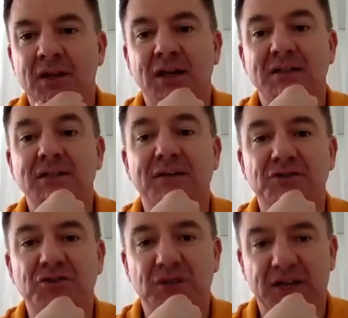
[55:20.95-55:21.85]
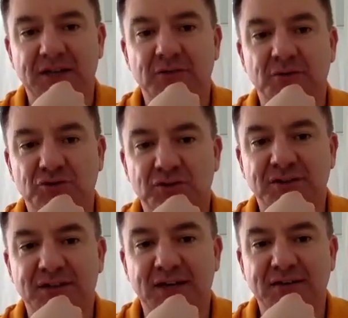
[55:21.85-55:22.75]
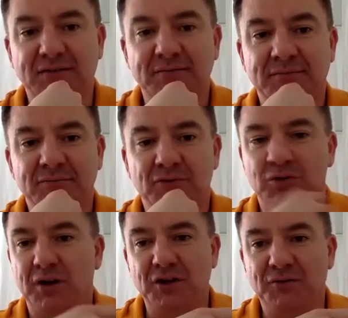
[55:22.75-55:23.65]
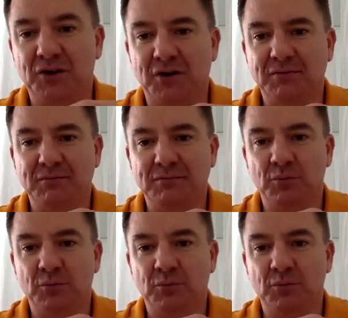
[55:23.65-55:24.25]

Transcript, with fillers: it's never too late to address that regret you've got,